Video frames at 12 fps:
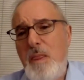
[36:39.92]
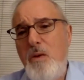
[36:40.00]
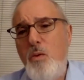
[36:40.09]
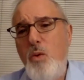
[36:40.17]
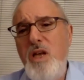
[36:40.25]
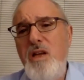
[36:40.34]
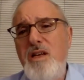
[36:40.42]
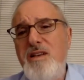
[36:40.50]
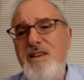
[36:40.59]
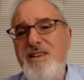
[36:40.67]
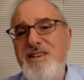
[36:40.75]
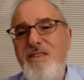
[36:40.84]
we
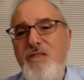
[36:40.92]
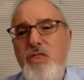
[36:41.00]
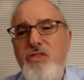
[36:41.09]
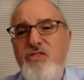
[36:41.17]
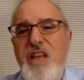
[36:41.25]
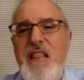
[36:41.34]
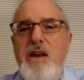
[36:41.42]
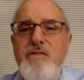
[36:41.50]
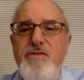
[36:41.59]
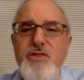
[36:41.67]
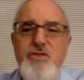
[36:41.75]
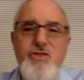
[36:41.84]
sell out our
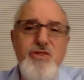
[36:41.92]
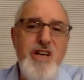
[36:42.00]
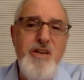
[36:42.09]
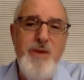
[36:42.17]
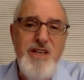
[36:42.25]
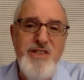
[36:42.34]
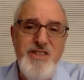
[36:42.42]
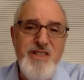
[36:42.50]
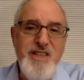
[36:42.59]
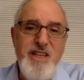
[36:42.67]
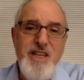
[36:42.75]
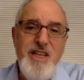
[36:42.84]
future generations.
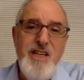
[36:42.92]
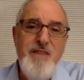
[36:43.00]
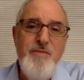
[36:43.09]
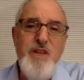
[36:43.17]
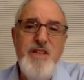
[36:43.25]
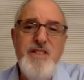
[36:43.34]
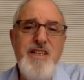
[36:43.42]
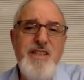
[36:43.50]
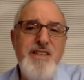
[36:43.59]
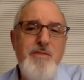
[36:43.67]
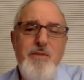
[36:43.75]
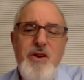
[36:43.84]
There's a,
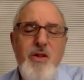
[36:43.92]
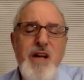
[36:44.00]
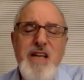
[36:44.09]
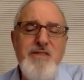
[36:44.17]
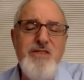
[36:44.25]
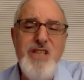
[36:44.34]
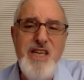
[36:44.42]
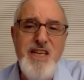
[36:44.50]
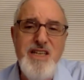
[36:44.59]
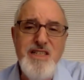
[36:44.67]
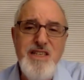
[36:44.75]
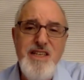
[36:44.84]
there have been all kinds of
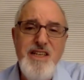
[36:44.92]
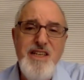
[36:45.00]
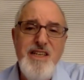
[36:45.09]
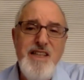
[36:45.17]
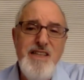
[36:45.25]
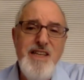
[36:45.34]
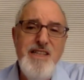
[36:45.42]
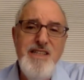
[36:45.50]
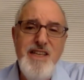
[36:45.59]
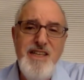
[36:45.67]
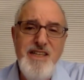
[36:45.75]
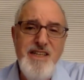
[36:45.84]
studies that they,
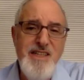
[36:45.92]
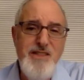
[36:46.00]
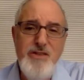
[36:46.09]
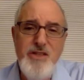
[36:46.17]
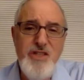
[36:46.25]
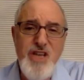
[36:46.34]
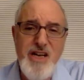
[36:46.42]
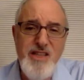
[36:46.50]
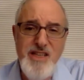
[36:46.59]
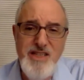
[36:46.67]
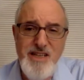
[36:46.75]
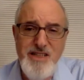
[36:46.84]
they uh, you can check on
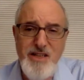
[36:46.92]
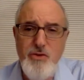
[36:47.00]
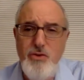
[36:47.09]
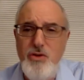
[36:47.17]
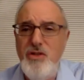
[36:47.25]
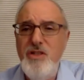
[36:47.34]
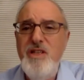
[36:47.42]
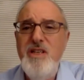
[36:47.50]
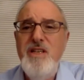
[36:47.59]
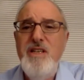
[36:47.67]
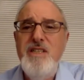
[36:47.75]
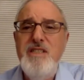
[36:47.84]
the on the Google.
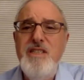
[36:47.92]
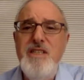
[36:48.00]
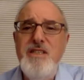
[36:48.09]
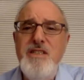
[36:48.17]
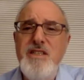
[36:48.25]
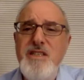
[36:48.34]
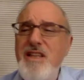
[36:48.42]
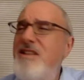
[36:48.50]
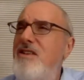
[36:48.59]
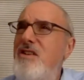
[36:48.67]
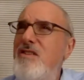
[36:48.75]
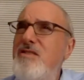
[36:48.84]
There's a
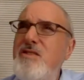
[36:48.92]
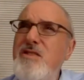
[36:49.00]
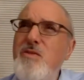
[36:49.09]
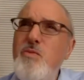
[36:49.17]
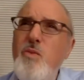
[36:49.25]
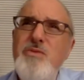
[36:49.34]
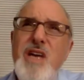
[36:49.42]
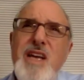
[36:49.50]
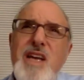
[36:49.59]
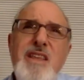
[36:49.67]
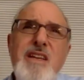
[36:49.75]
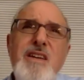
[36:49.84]
there's a website
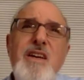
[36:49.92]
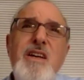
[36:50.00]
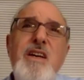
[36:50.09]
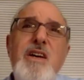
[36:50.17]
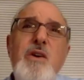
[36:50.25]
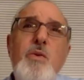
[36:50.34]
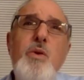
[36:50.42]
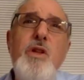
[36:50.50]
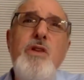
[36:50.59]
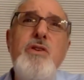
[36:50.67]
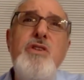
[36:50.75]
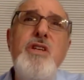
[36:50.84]
I think. Will
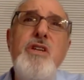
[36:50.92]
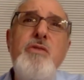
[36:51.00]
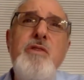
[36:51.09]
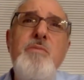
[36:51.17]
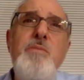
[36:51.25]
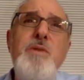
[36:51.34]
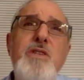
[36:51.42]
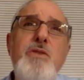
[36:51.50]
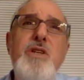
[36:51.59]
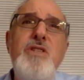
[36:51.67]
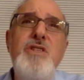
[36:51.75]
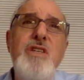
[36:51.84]
your children be
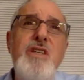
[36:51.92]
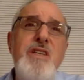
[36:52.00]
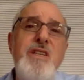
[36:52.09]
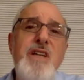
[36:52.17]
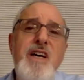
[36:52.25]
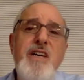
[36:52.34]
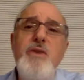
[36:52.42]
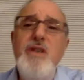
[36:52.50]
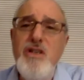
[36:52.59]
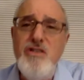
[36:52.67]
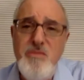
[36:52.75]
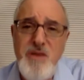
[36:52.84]
Jewish in hundred
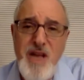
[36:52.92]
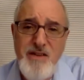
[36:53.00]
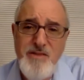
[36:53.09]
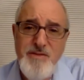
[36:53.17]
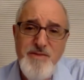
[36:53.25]
years from now?